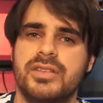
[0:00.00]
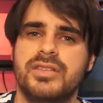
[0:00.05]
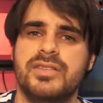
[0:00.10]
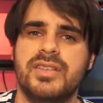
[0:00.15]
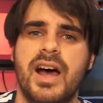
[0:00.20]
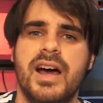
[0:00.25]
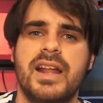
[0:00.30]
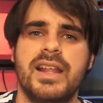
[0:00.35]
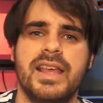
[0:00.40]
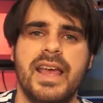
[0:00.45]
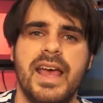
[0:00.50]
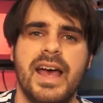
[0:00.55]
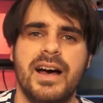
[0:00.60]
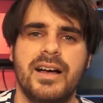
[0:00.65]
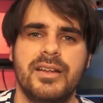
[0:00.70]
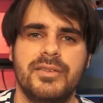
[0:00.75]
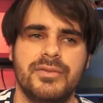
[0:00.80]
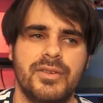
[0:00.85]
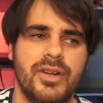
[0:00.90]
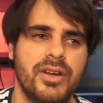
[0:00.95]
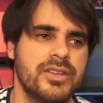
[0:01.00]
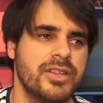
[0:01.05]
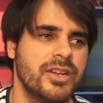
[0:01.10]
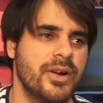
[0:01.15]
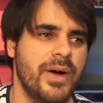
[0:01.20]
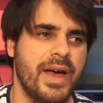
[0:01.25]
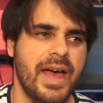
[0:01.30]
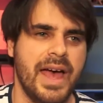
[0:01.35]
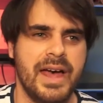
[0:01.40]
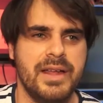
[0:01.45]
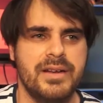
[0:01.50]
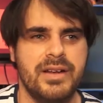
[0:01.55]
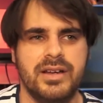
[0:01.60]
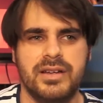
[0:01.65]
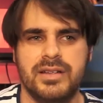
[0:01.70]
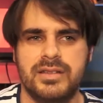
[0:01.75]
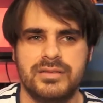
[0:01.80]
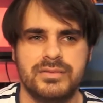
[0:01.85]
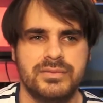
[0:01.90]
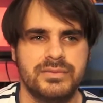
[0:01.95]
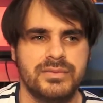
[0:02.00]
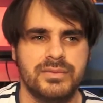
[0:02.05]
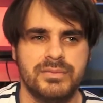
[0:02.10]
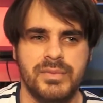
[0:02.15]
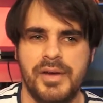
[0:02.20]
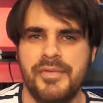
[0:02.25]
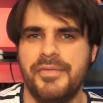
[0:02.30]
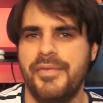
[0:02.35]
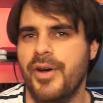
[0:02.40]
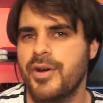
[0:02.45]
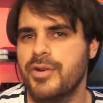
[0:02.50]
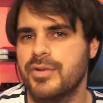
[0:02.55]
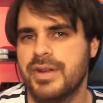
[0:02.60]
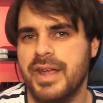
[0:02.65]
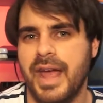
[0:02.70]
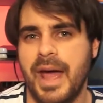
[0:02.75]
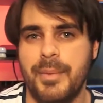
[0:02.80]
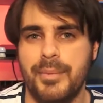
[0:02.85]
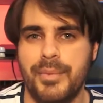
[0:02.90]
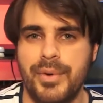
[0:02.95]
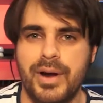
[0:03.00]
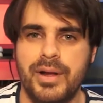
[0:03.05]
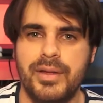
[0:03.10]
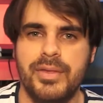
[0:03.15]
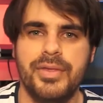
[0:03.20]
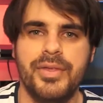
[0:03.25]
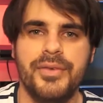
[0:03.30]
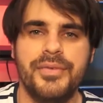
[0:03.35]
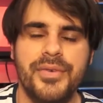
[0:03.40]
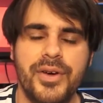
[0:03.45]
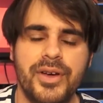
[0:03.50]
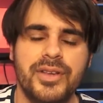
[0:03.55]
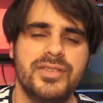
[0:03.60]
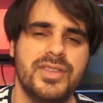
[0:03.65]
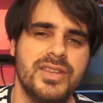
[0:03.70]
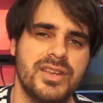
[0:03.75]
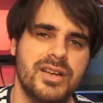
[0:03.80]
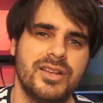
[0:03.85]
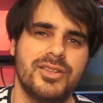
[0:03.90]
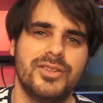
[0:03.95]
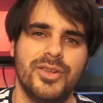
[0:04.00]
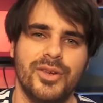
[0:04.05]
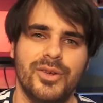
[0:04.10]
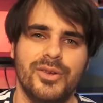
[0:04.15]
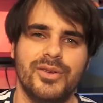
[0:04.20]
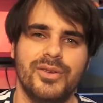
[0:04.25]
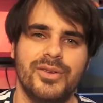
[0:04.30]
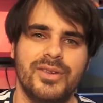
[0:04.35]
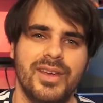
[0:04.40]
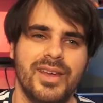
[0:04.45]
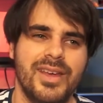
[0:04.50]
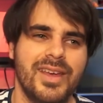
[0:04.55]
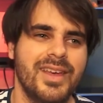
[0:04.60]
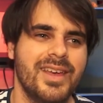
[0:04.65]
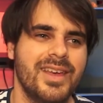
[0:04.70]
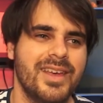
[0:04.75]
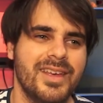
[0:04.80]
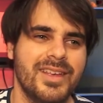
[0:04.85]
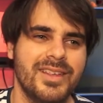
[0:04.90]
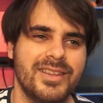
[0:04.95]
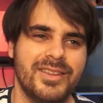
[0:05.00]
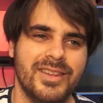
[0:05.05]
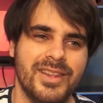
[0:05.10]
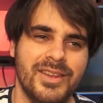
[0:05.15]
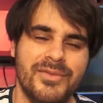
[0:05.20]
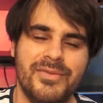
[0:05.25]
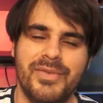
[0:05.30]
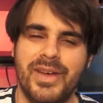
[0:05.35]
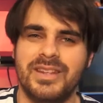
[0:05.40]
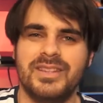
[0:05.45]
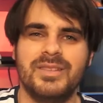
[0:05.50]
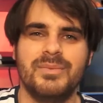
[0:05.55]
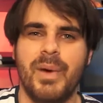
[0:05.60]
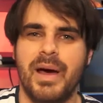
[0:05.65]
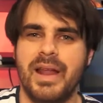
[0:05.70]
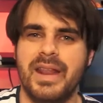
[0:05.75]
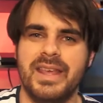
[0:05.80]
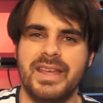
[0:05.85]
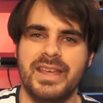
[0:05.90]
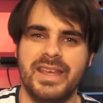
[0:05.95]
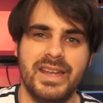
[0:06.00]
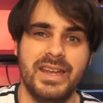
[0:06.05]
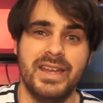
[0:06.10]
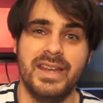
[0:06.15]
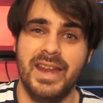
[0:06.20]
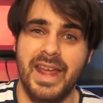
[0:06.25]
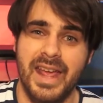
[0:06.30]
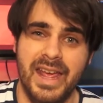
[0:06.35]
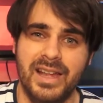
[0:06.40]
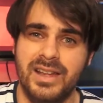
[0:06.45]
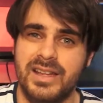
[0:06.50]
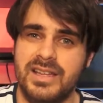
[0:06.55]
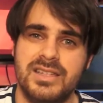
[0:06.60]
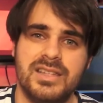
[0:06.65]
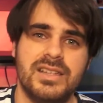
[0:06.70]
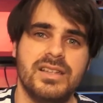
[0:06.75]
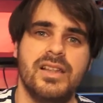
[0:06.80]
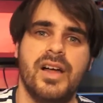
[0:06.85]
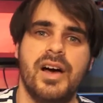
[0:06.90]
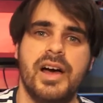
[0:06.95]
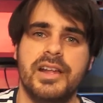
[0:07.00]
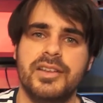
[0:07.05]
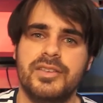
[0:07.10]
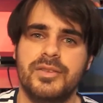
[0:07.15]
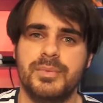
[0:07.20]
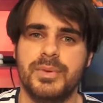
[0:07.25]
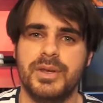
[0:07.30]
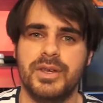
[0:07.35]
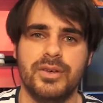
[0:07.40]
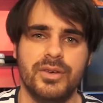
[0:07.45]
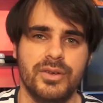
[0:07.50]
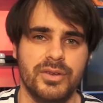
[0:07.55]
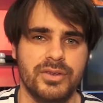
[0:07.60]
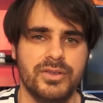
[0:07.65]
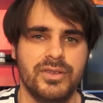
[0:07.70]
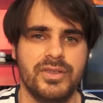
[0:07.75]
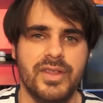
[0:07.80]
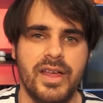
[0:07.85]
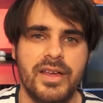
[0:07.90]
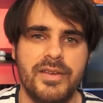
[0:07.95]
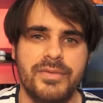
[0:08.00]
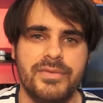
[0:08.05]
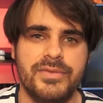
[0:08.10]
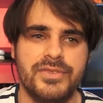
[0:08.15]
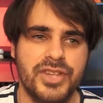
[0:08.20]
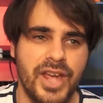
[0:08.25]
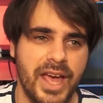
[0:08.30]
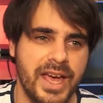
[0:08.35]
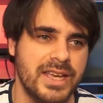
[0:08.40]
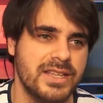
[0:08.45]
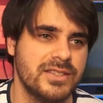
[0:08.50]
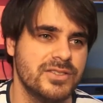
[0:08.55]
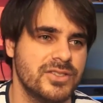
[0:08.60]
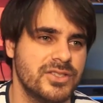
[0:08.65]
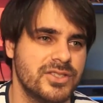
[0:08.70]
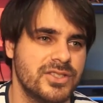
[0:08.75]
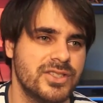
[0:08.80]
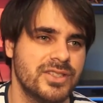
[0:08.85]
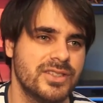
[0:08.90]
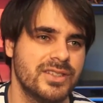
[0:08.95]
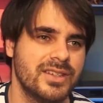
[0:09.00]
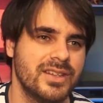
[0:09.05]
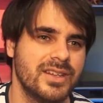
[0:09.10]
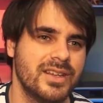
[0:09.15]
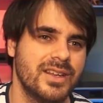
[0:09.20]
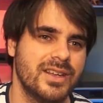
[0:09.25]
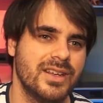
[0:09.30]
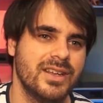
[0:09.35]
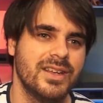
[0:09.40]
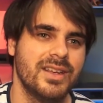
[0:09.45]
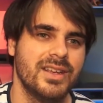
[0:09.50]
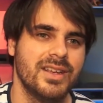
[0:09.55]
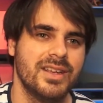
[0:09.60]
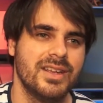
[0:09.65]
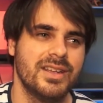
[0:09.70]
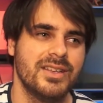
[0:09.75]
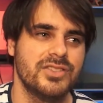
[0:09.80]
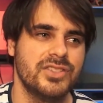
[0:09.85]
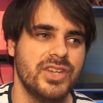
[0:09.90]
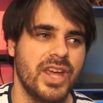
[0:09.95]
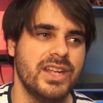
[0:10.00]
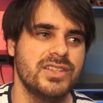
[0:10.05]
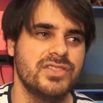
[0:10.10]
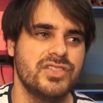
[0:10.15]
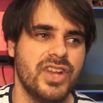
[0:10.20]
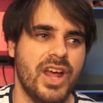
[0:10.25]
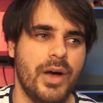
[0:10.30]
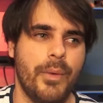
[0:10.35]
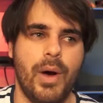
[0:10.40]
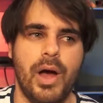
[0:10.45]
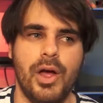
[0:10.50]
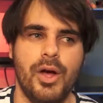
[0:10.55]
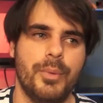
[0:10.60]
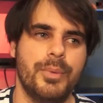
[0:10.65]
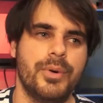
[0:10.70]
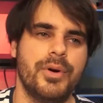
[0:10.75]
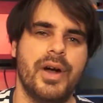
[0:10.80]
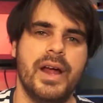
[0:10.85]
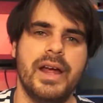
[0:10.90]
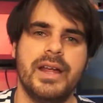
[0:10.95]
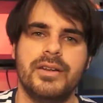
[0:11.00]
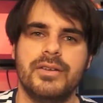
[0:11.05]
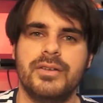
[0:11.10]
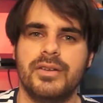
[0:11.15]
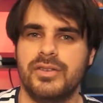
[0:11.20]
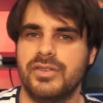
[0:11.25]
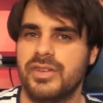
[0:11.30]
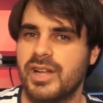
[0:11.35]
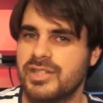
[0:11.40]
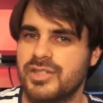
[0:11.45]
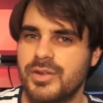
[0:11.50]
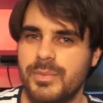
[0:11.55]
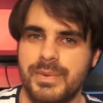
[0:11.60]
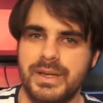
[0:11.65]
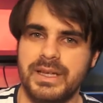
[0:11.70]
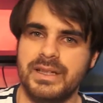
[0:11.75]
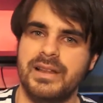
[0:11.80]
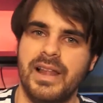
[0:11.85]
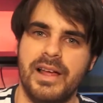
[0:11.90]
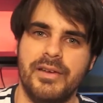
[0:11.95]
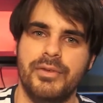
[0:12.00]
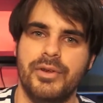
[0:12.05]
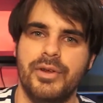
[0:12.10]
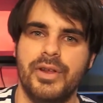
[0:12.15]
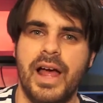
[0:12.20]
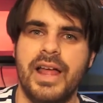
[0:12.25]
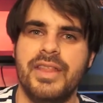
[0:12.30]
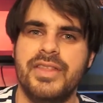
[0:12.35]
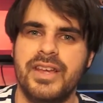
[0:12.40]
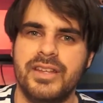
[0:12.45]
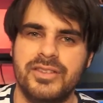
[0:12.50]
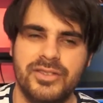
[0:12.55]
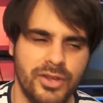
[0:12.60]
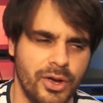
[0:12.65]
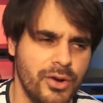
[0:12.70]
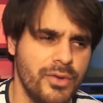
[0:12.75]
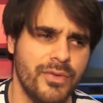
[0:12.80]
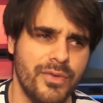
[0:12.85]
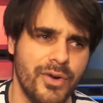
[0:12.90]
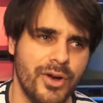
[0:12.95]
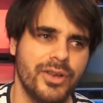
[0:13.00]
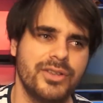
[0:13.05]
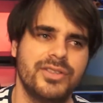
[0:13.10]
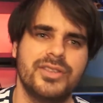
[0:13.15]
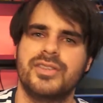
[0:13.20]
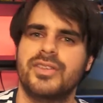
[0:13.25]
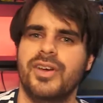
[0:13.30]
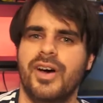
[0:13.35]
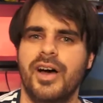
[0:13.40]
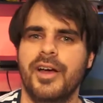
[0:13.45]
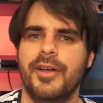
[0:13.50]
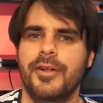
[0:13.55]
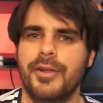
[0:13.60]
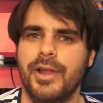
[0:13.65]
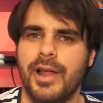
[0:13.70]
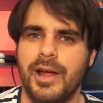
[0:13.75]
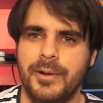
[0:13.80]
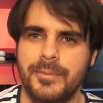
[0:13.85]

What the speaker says: starting out, you know, I had my phone camera, the first thing I do is invest money in LED lights, because they've changed how I operate on such a big level, and they're so versatile.